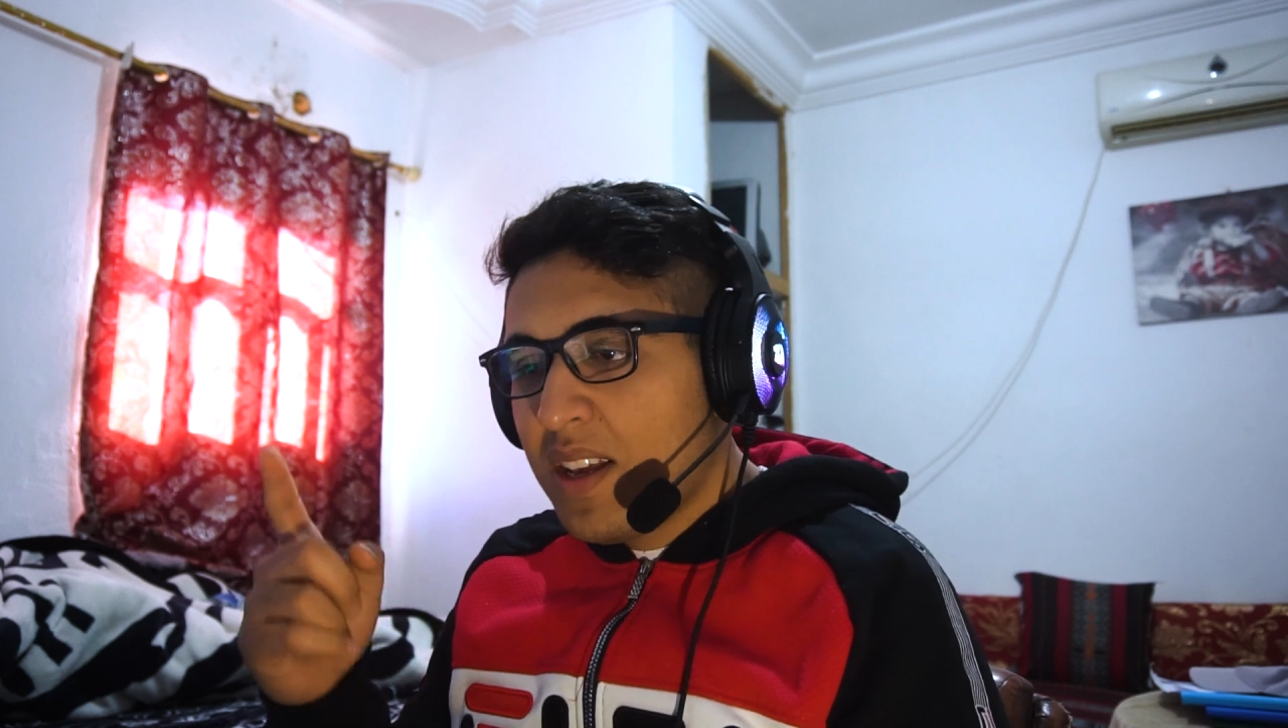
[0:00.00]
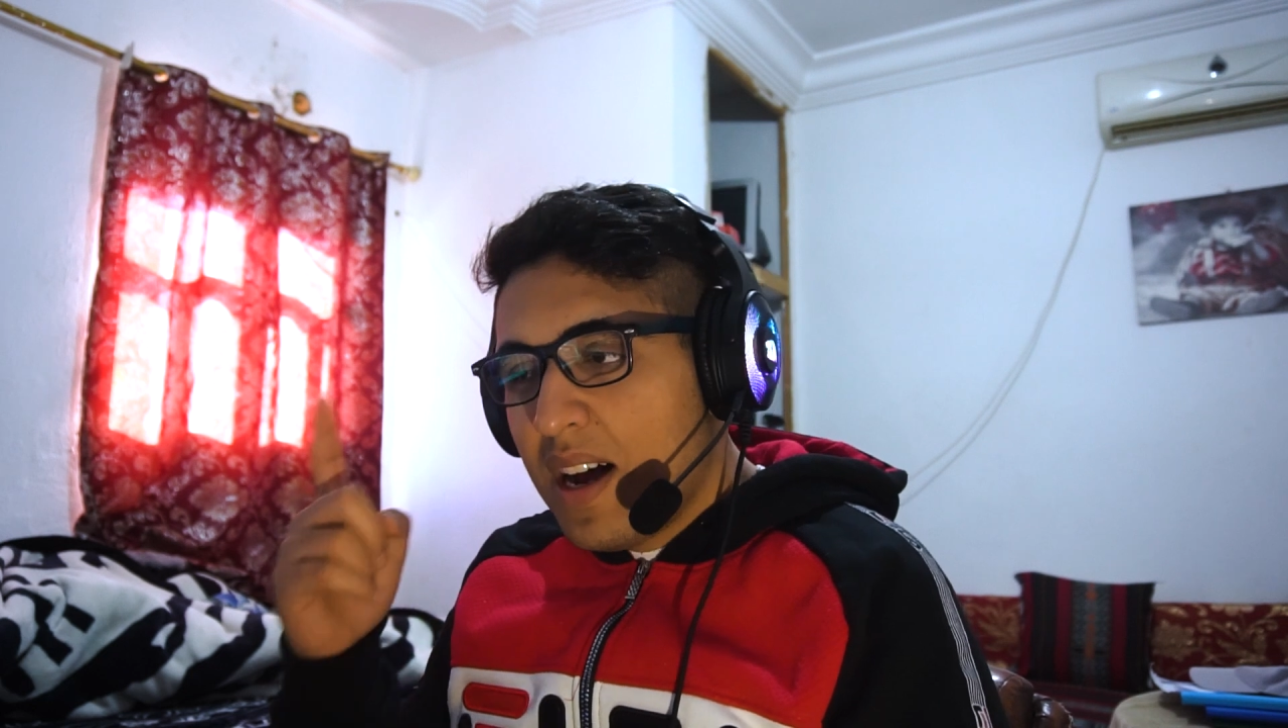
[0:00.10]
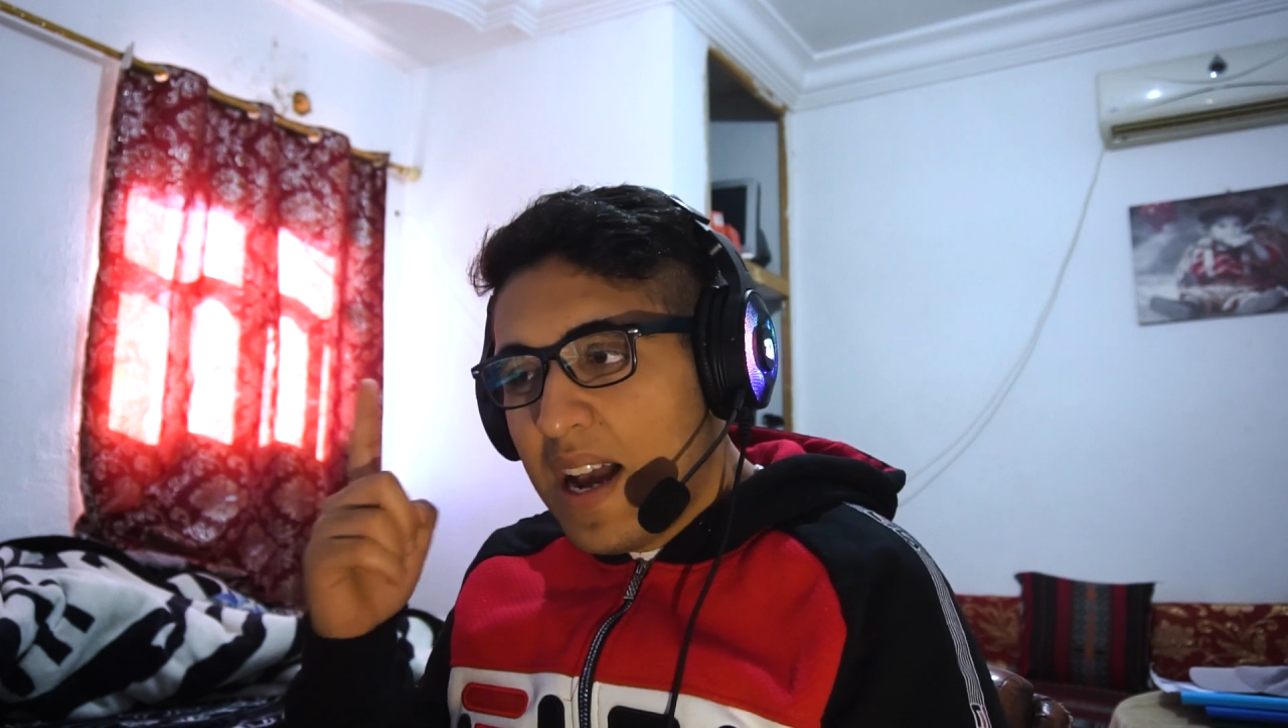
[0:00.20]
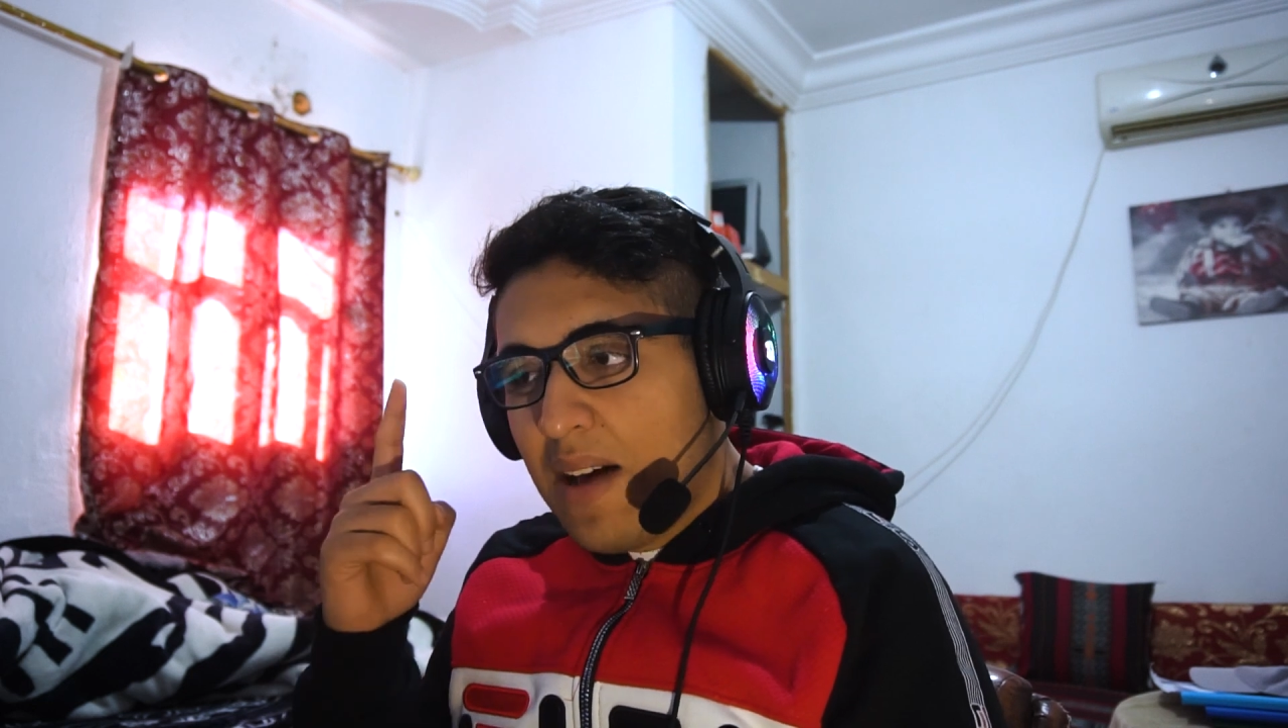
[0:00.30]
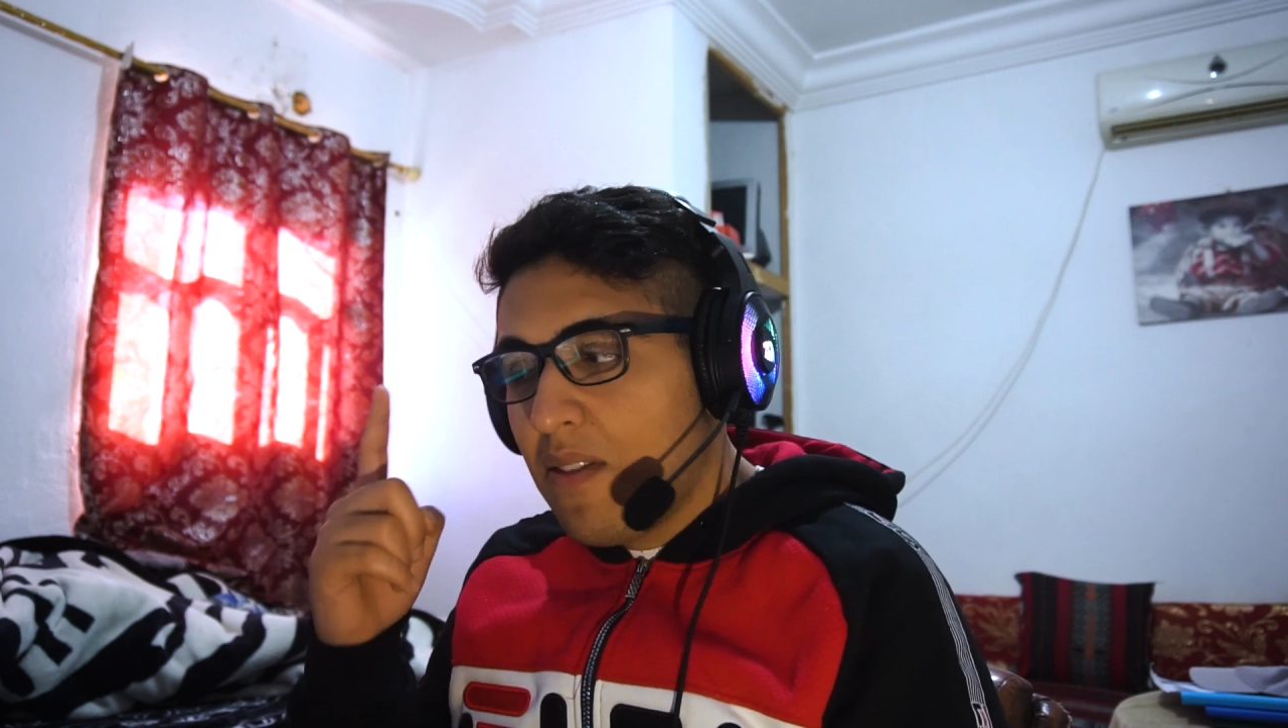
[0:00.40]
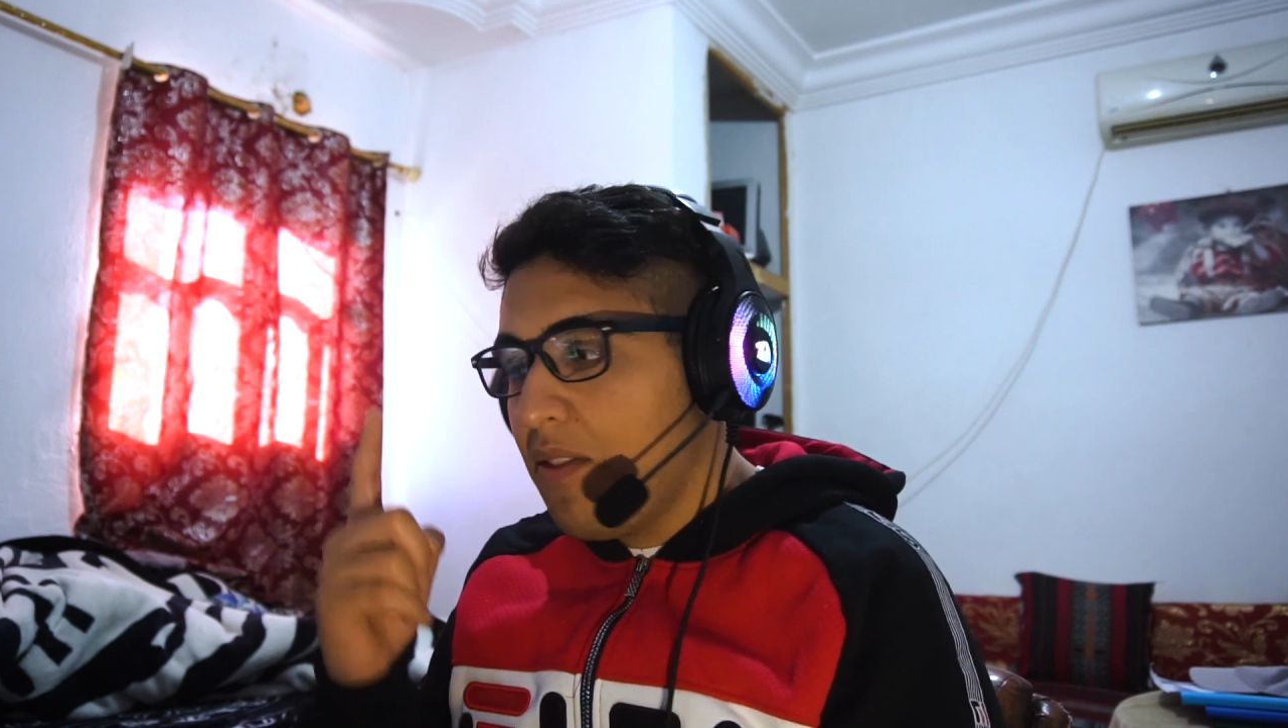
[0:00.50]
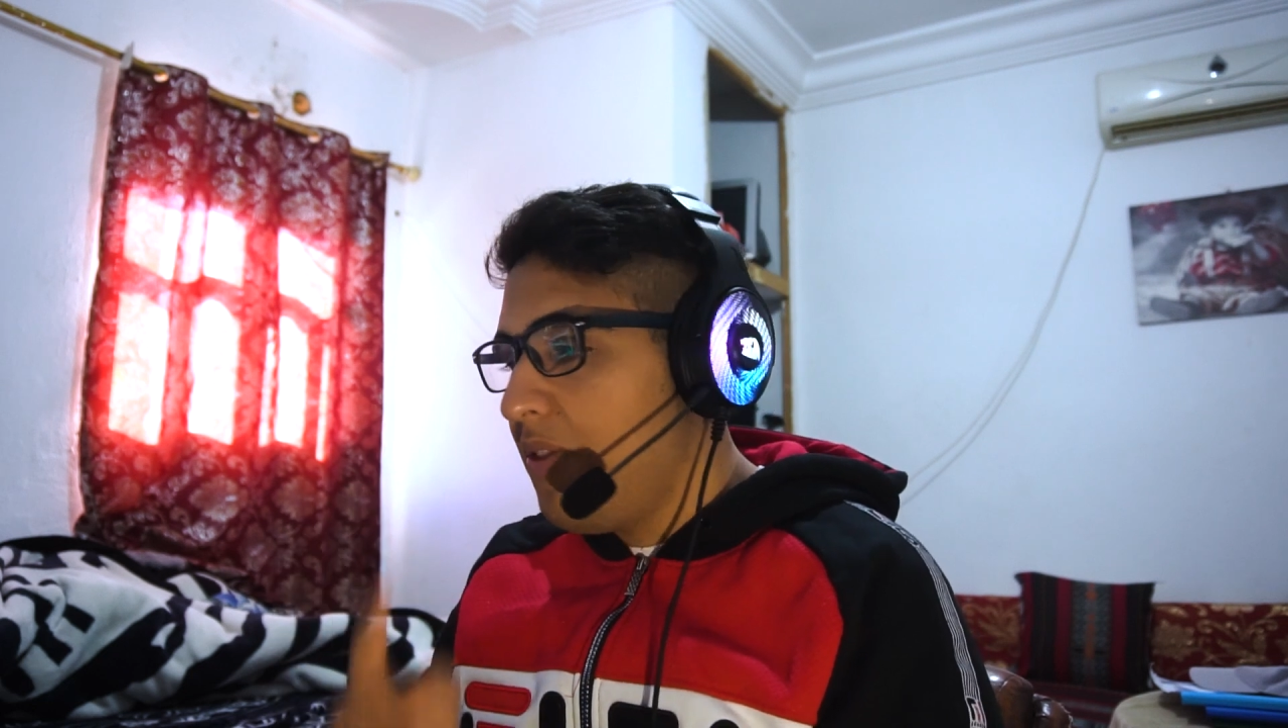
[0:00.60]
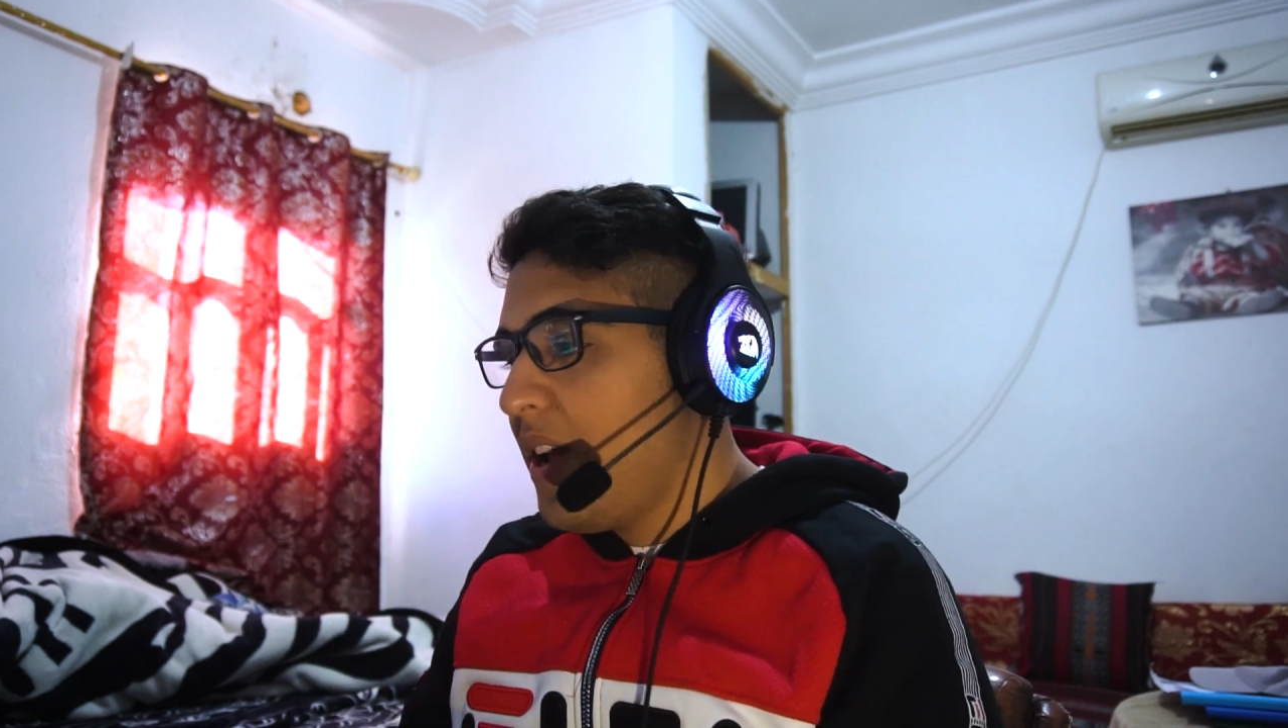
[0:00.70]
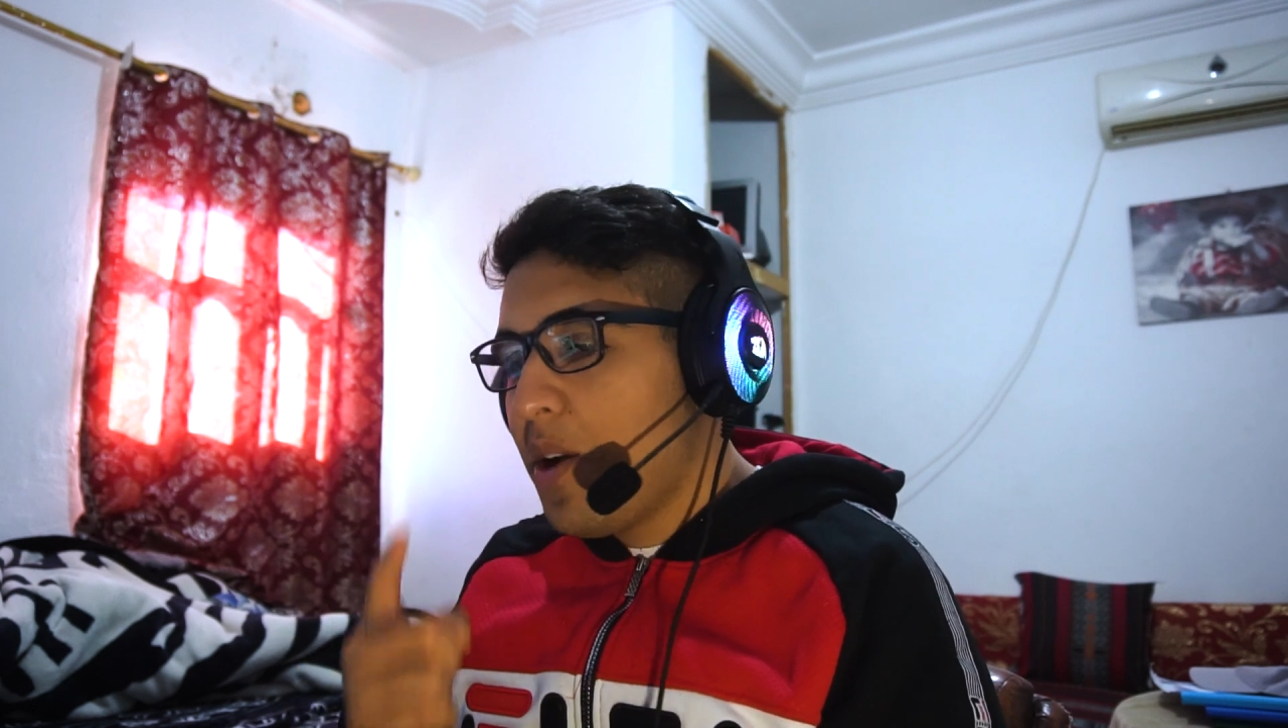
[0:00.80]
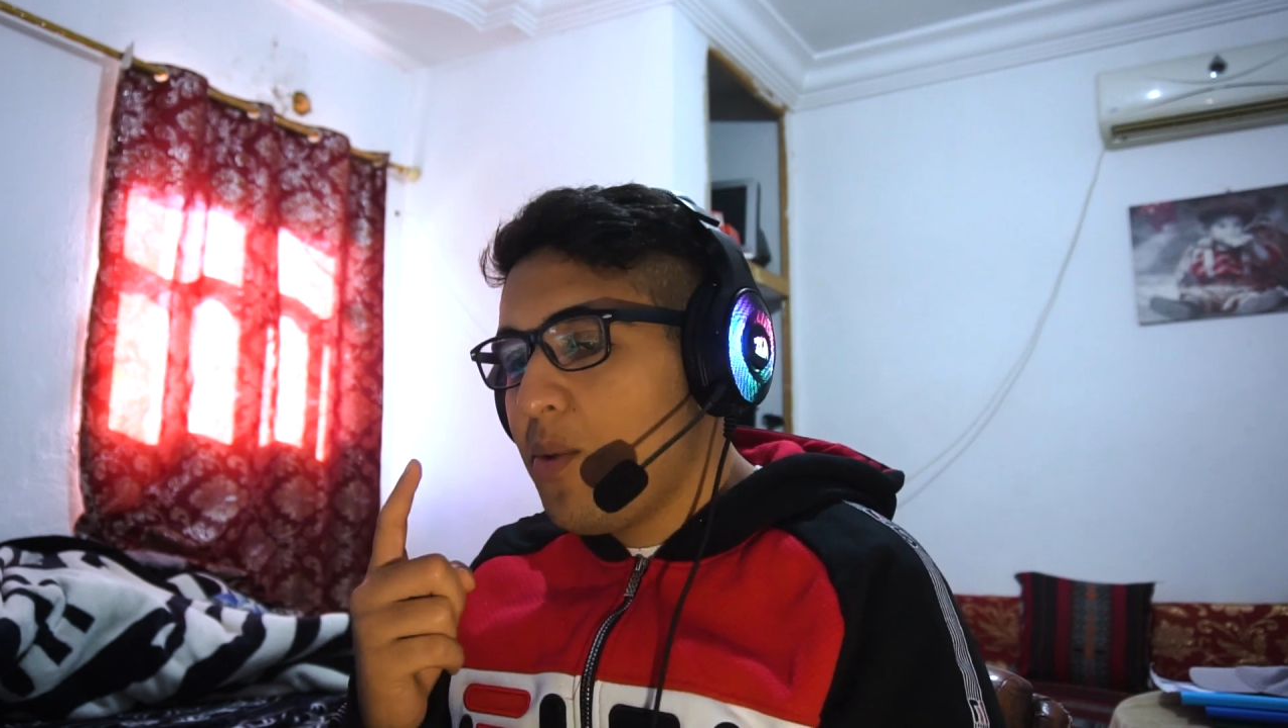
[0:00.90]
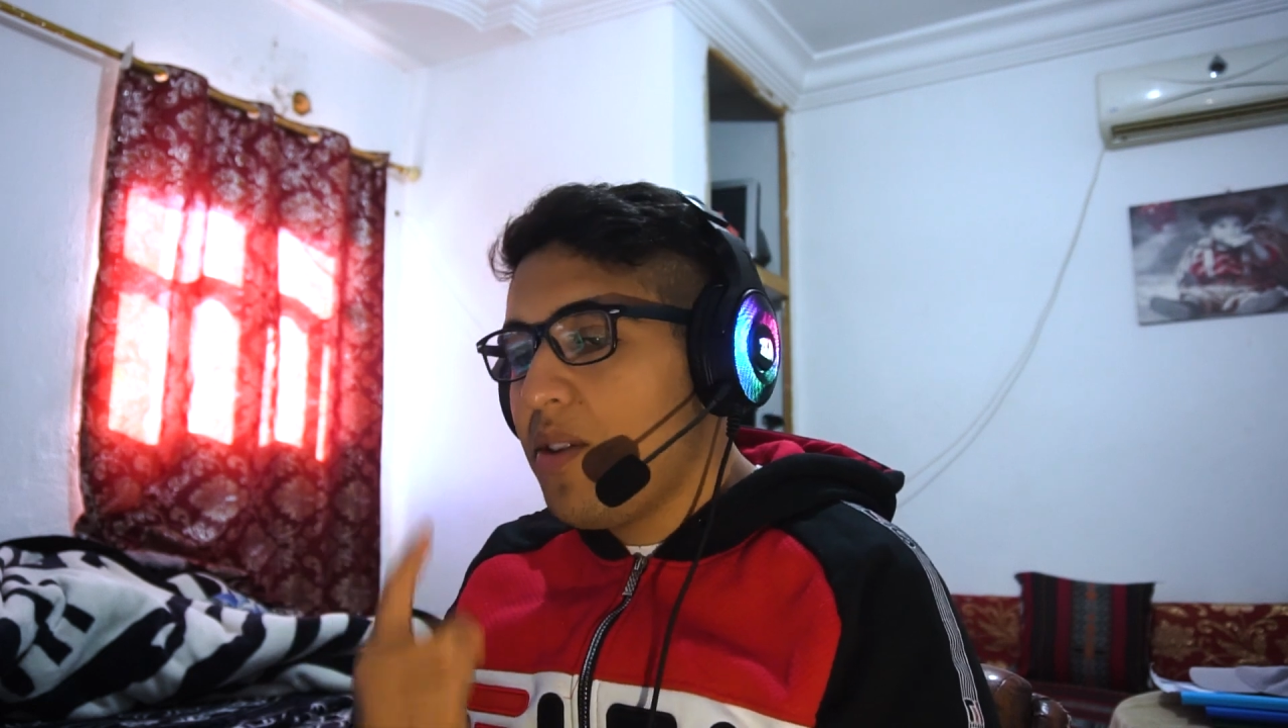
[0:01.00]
I have a very,